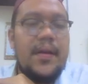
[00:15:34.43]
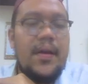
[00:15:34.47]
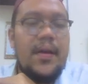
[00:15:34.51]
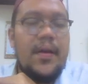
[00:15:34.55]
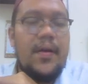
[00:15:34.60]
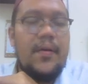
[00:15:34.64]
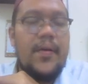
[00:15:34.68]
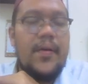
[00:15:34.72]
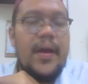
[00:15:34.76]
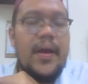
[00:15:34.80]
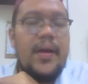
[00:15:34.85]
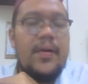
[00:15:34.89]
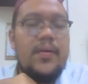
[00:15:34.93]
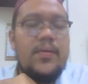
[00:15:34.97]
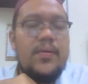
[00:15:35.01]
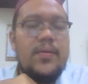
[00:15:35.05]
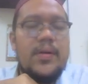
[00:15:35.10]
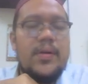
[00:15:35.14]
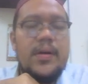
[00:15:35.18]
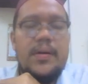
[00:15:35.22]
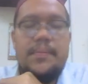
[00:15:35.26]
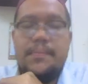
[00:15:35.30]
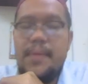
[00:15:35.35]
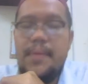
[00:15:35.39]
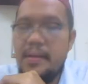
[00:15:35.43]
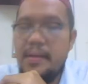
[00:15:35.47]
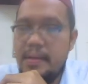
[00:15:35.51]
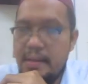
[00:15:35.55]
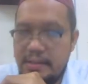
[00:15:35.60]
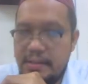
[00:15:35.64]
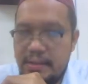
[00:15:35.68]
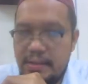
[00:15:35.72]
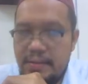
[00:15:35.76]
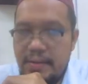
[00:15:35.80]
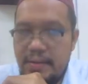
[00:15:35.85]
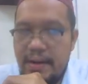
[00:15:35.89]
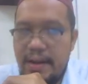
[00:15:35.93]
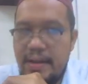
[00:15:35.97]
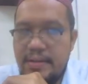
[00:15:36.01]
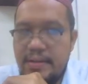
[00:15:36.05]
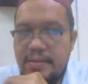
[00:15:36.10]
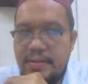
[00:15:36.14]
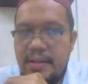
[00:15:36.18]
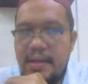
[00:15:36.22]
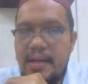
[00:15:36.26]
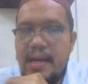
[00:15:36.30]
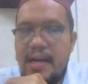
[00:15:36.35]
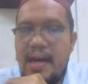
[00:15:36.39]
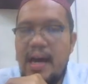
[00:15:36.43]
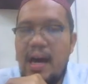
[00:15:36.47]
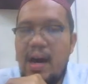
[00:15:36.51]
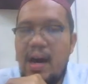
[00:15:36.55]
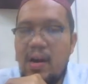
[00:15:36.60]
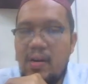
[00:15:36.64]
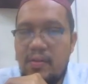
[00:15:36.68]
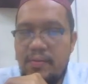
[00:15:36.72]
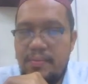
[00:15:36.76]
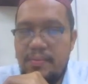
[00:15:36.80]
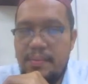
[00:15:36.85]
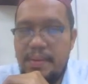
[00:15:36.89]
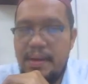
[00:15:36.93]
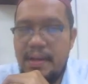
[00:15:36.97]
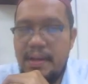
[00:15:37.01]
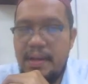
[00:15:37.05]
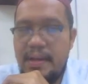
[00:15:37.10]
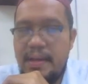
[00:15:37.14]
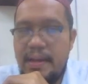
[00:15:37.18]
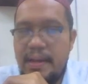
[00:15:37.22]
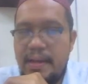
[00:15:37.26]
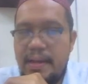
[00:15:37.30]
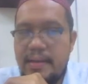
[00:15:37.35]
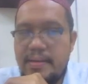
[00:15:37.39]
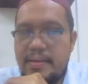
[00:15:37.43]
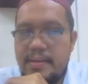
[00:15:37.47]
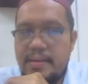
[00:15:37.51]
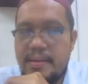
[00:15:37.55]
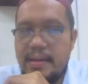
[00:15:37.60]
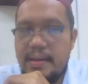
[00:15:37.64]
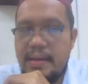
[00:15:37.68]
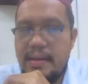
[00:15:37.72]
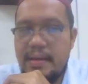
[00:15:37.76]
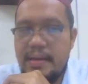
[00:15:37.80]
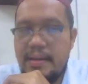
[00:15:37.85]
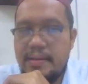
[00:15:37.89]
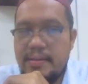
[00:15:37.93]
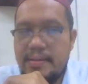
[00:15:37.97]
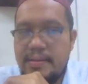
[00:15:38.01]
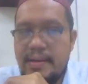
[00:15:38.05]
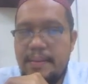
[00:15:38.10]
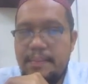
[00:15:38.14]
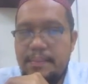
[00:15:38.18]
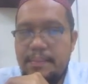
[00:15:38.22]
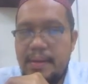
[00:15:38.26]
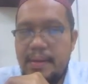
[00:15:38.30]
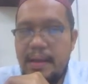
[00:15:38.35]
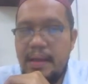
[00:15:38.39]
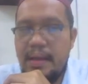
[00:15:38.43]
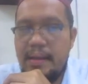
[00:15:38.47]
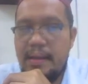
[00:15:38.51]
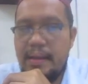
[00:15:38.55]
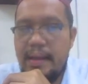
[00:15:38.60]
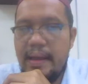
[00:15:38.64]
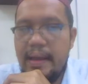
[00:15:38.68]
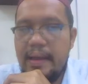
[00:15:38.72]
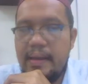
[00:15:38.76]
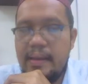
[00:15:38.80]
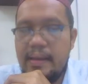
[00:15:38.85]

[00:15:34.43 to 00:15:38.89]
All right, matters arising out of minute is something that